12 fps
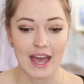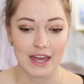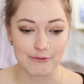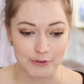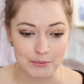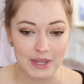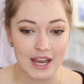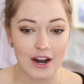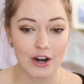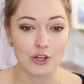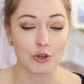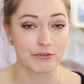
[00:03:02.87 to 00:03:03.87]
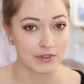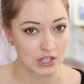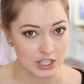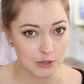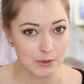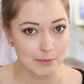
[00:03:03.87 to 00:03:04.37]
And from there, you'll feel a
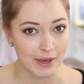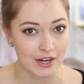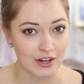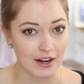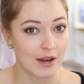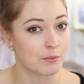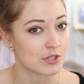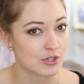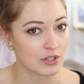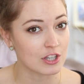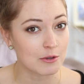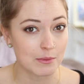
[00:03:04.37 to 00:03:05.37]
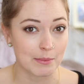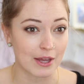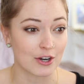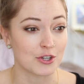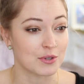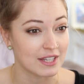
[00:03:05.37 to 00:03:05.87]
little bit better. And once you're a little bit
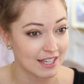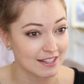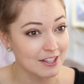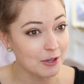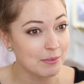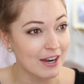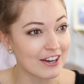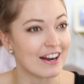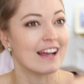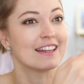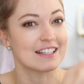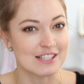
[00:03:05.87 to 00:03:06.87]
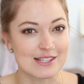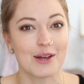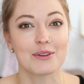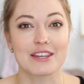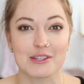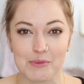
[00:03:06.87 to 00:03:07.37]
better, you can get a little better. And then
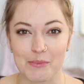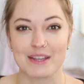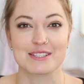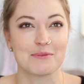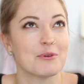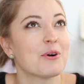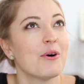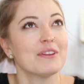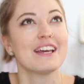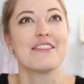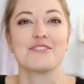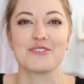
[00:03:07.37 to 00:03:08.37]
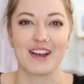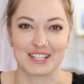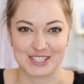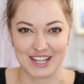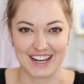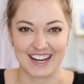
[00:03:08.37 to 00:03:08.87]
slowly the momentum will go in the other
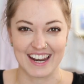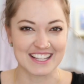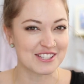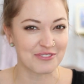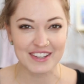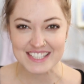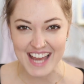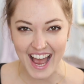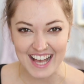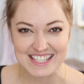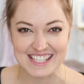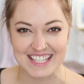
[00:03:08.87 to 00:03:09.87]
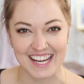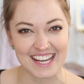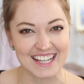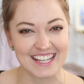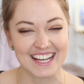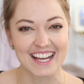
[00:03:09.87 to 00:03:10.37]
direction. And it's fantastic.